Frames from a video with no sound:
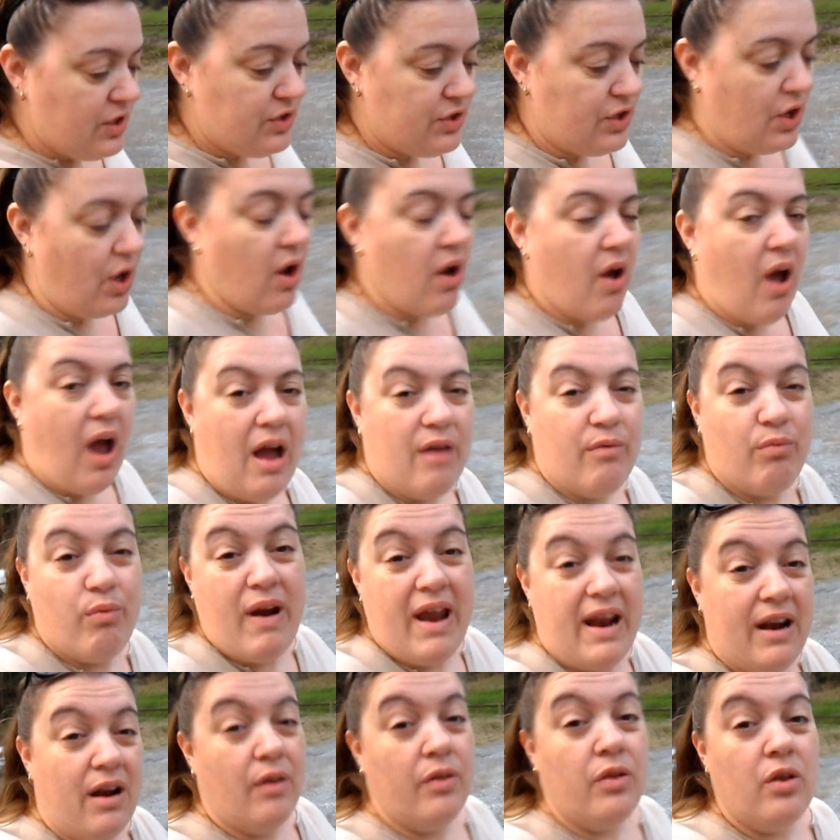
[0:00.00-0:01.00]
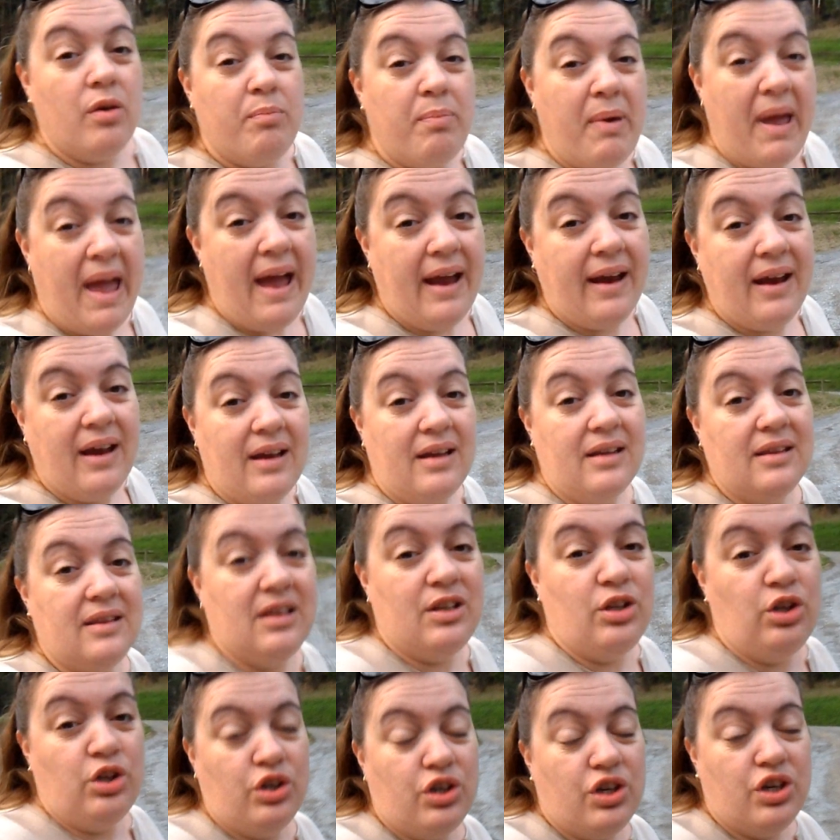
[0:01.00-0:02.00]
So I read on the back
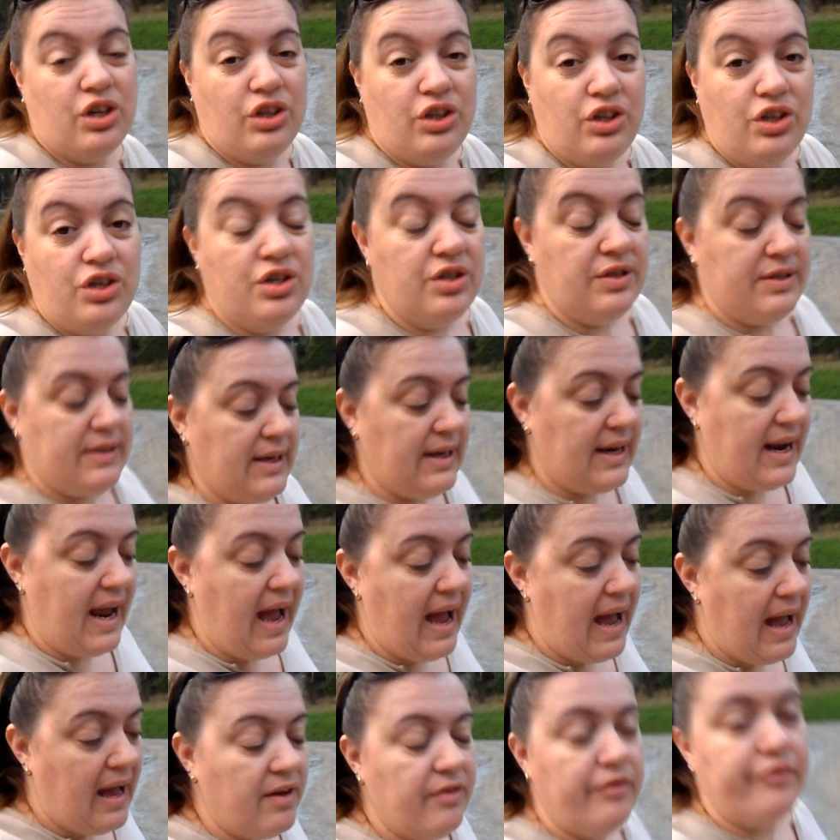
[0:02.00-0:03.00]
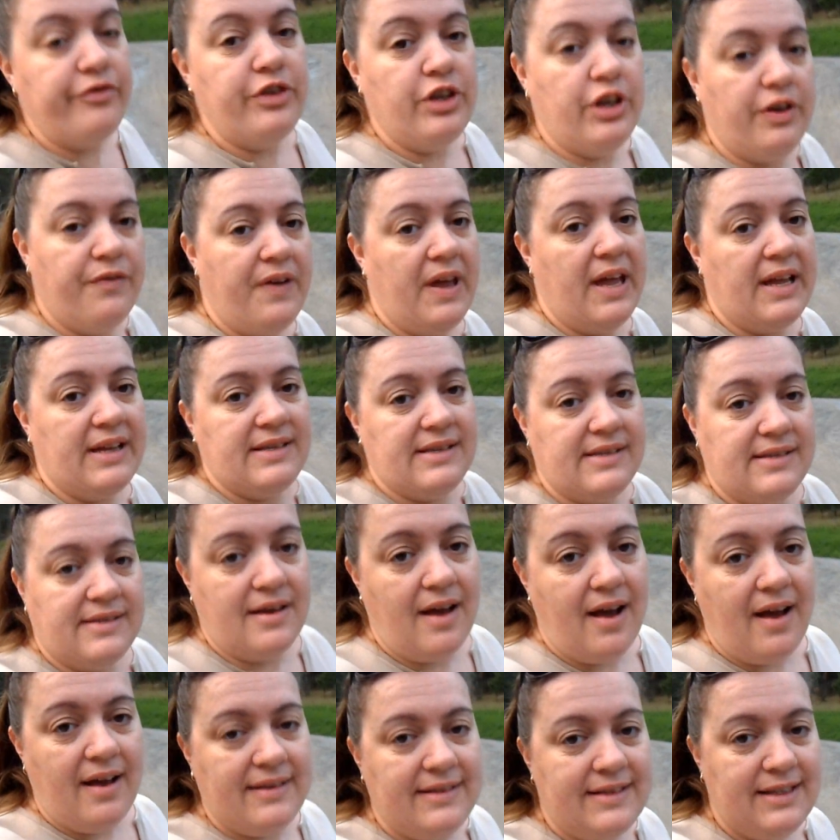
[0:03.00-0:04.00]
that you can use it after you've
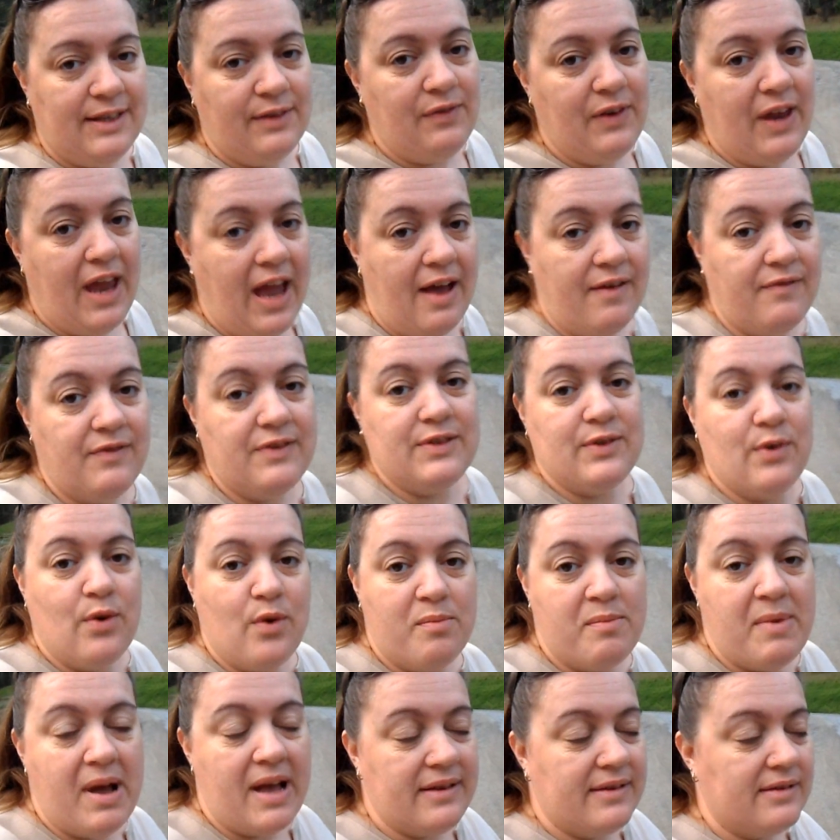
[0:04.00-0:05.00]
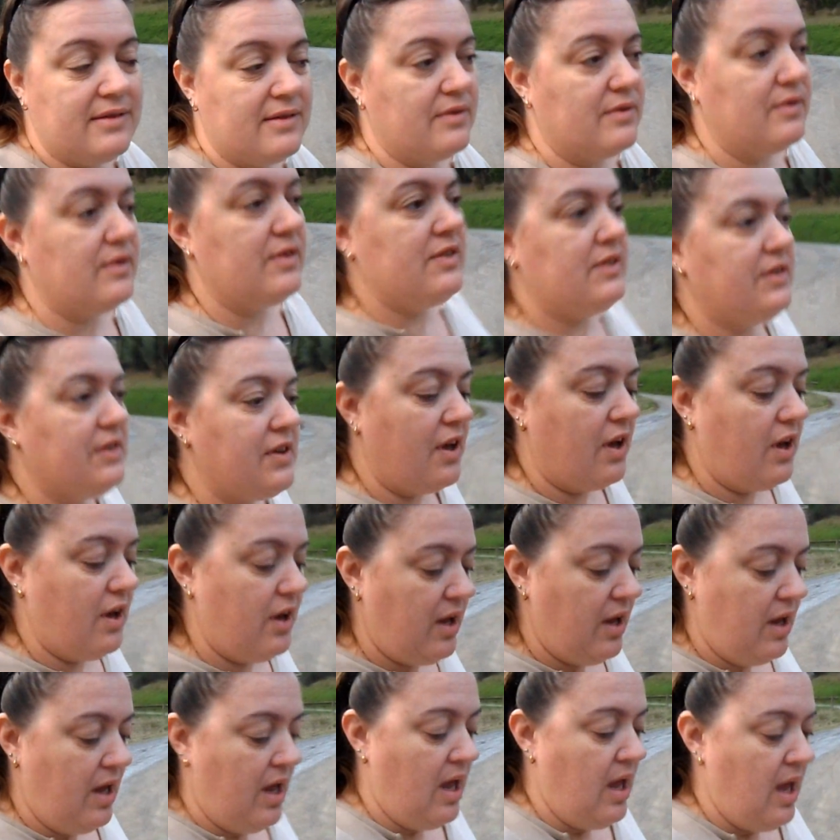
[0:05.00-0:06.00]
exercised if you have sore muscles. So
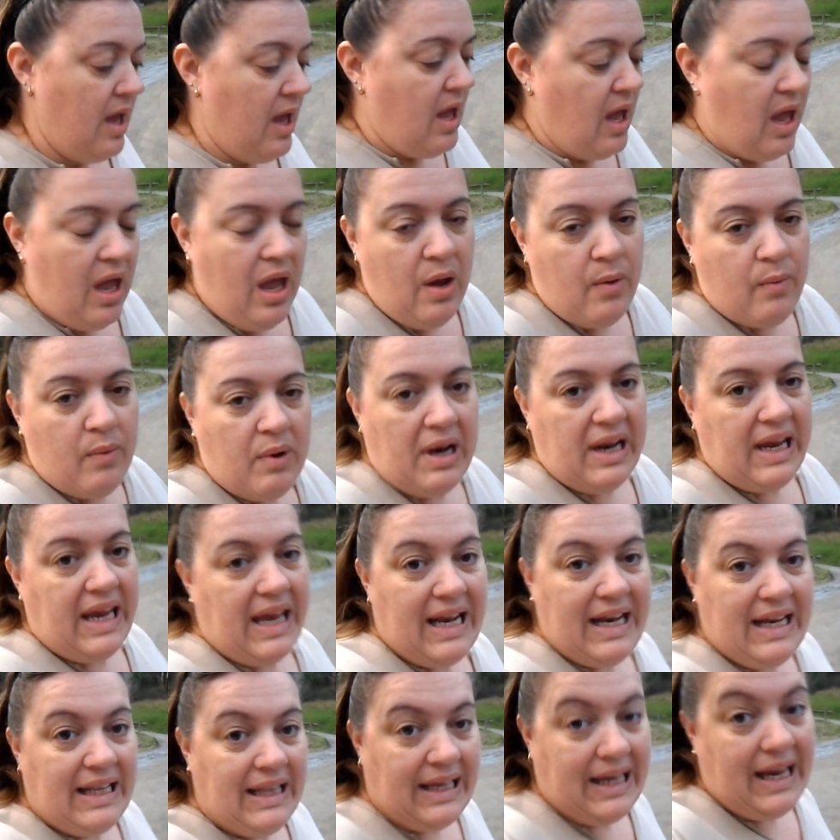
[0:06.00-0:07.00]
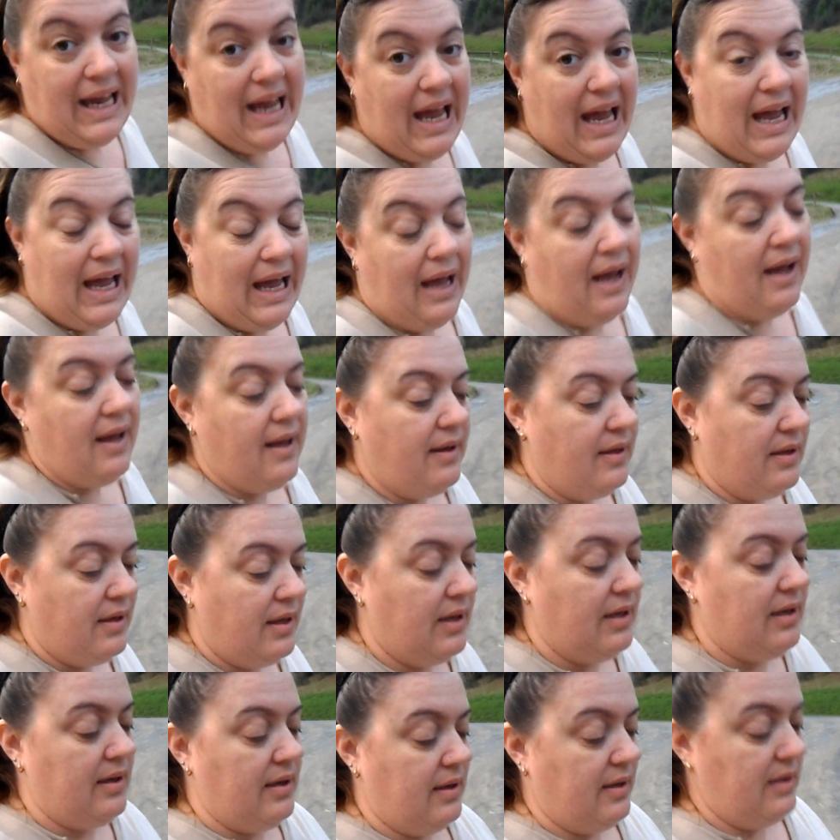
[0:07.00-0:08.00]
when I get in the car,
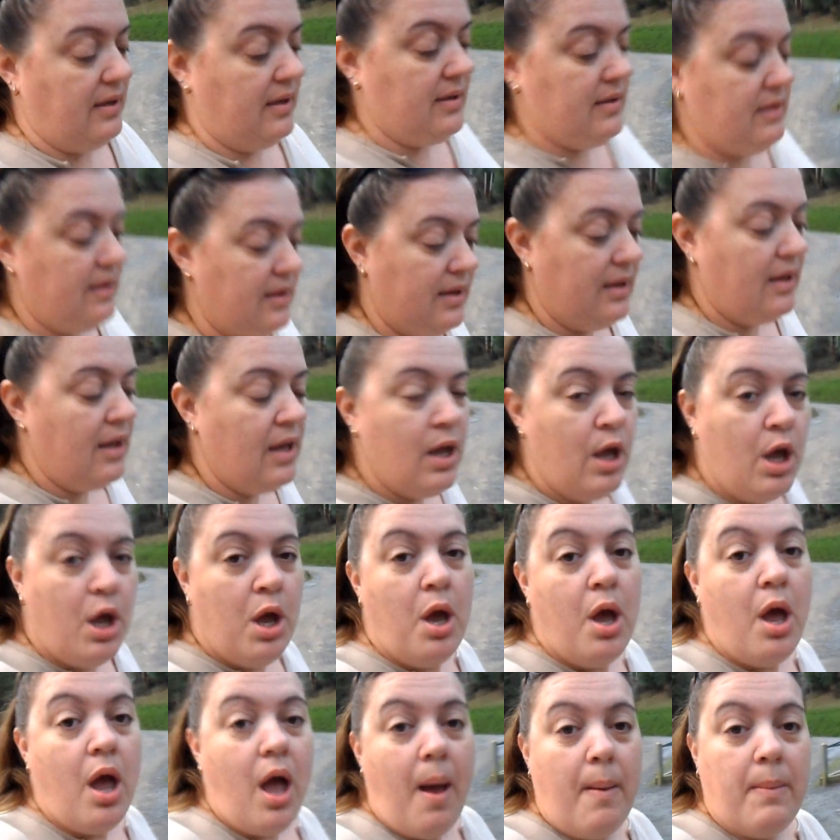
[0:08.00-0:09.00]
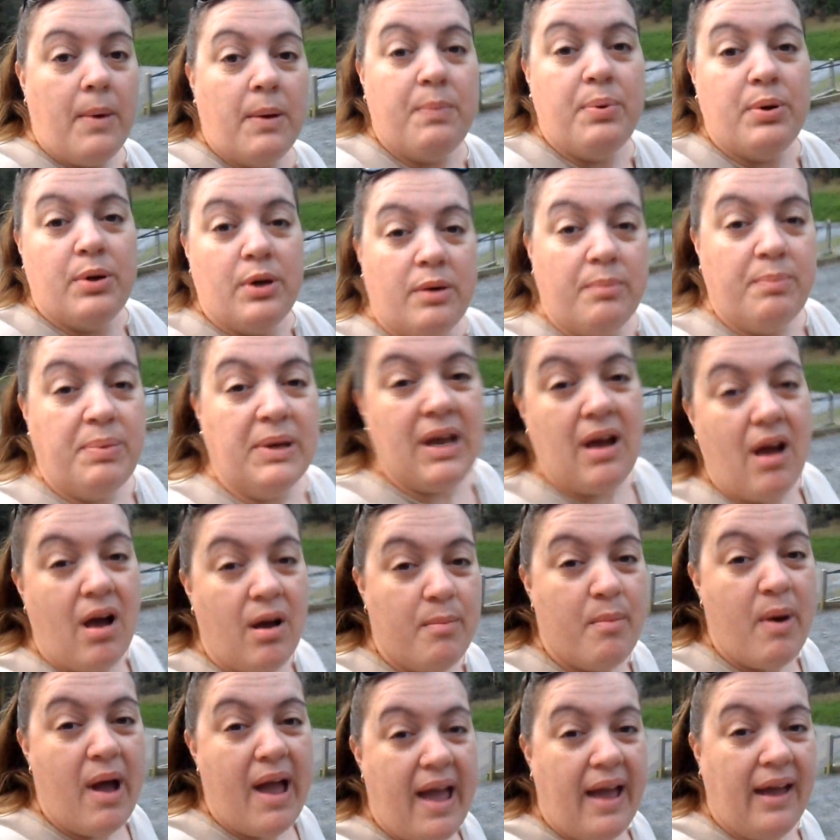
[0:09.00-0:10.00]
I'm going to put a bit
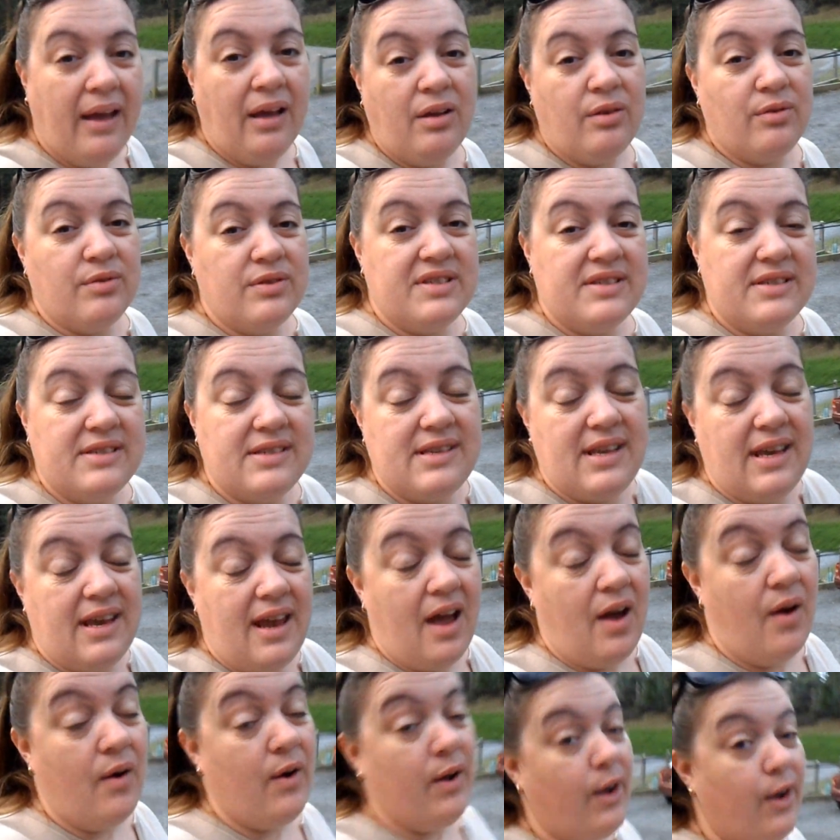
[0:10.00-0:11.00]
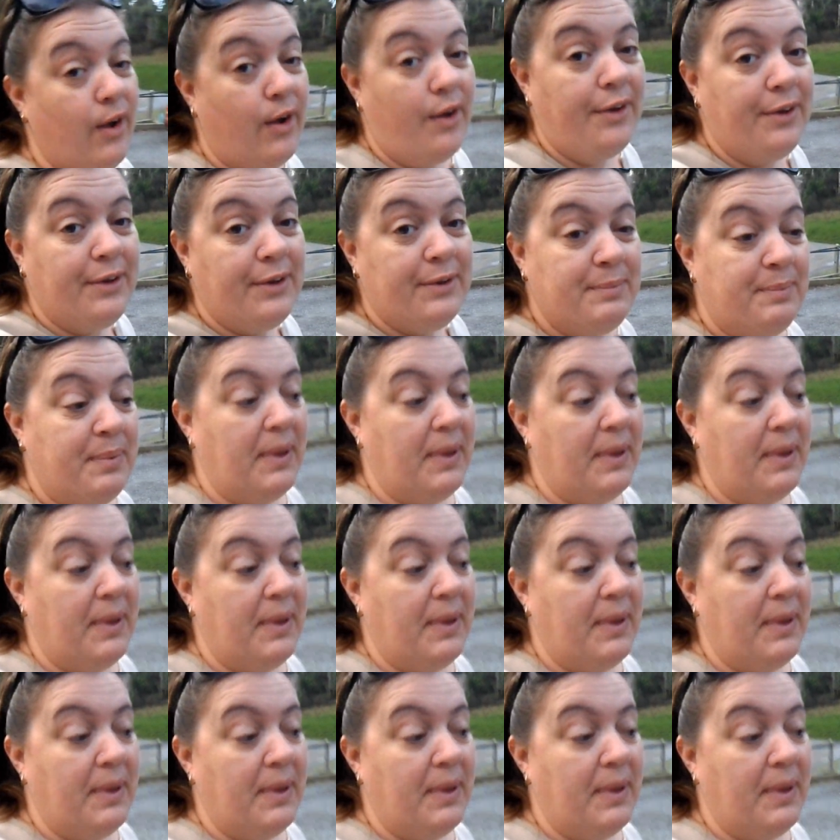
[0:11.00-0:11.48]
on my ankles and see how I go.